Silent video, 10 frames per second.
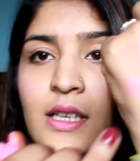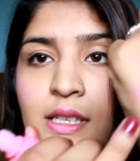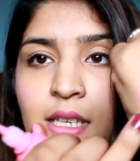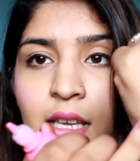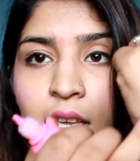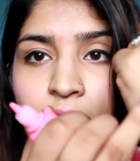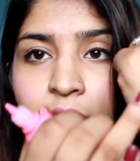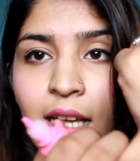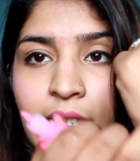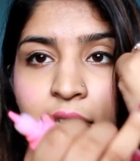See,
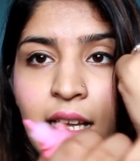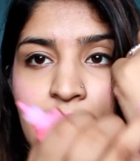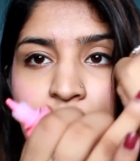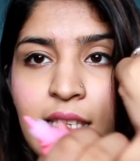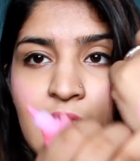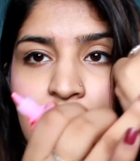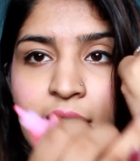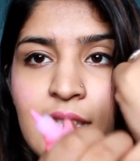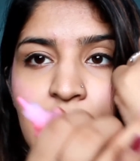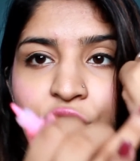that's the consistency.
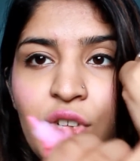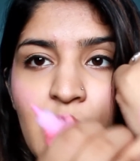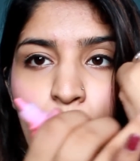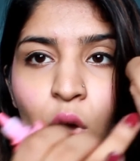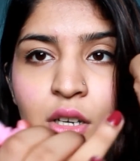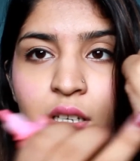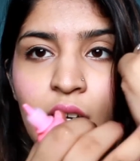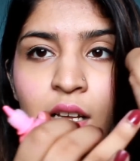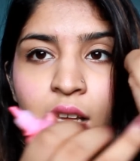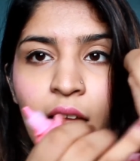It's literally
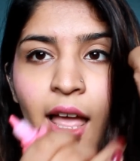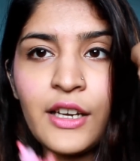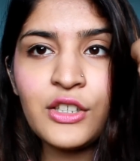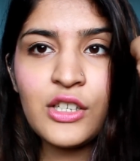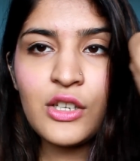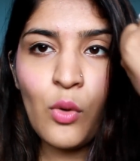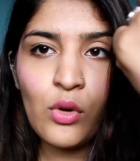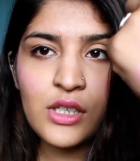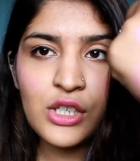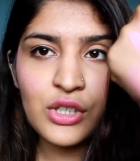water and it just
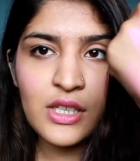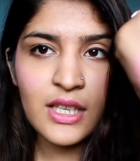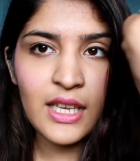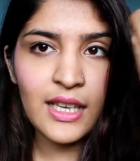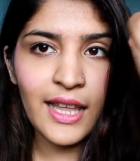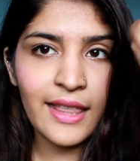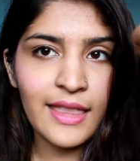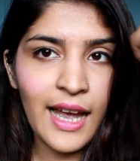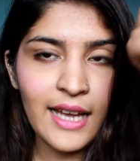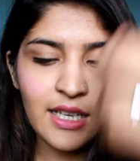goes into the skin like
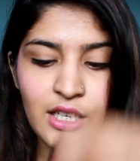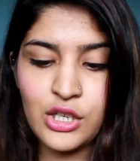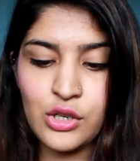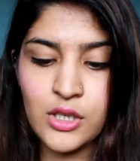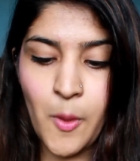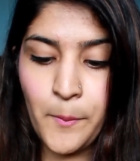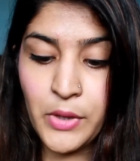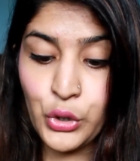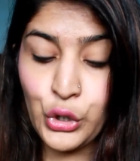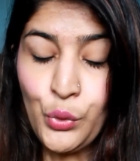that, and it looks
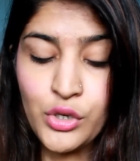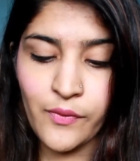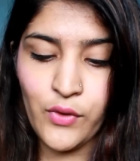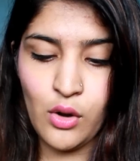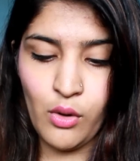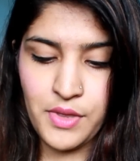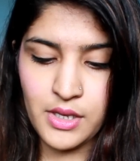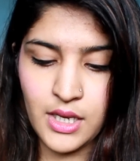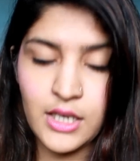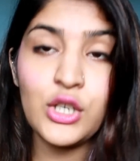beautiful on the
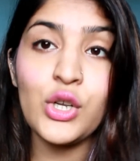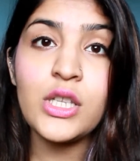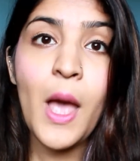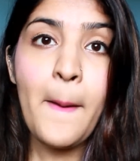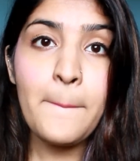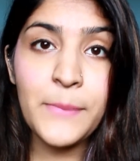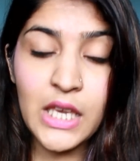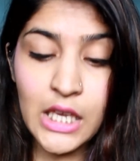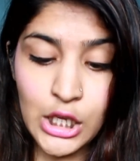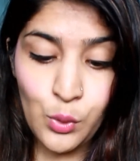skin. It looks
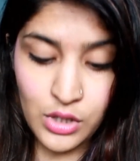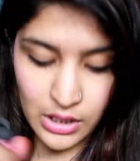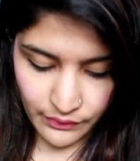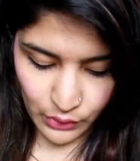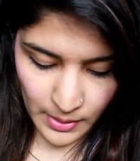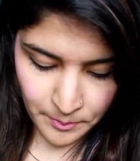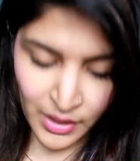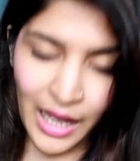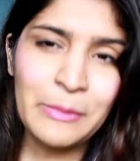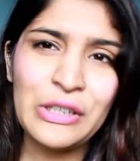beautiful.
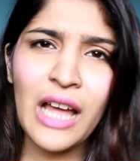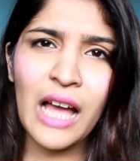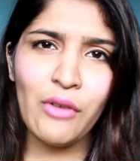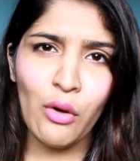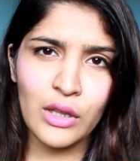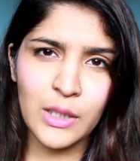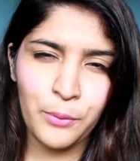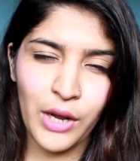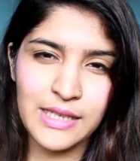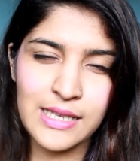I'm gonna have all the
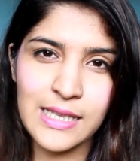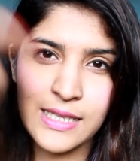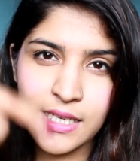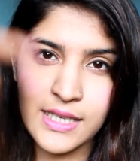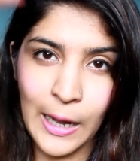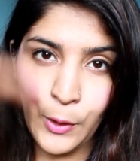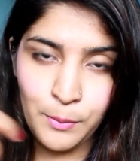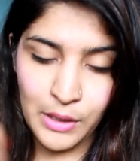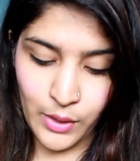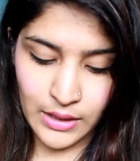prices listed
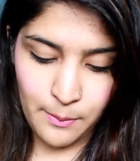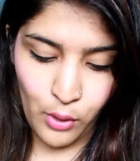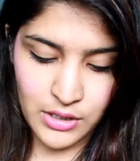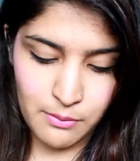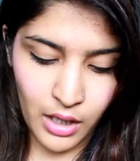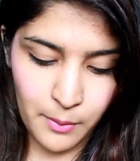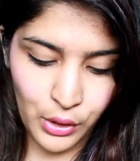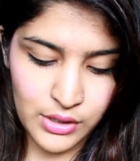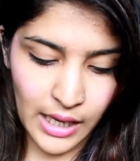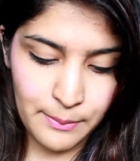down below in the bottom bar
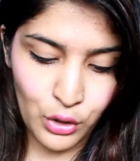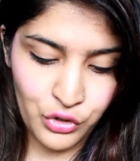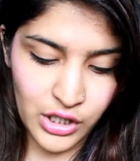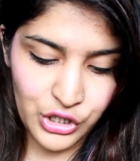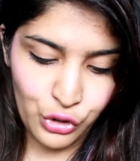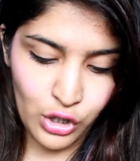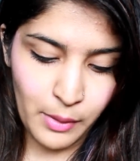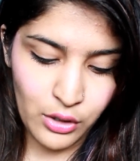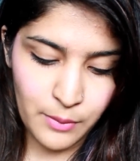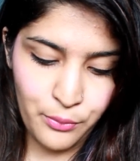because I'm not really sure
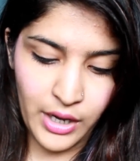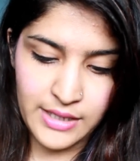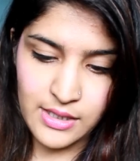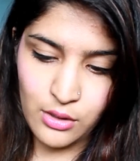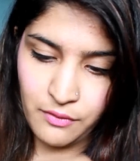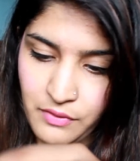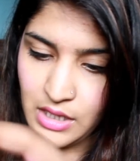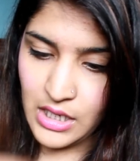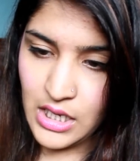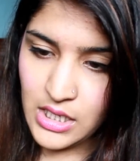about the prices
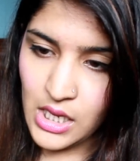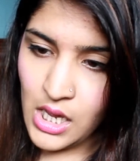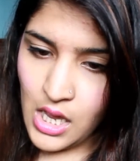of these.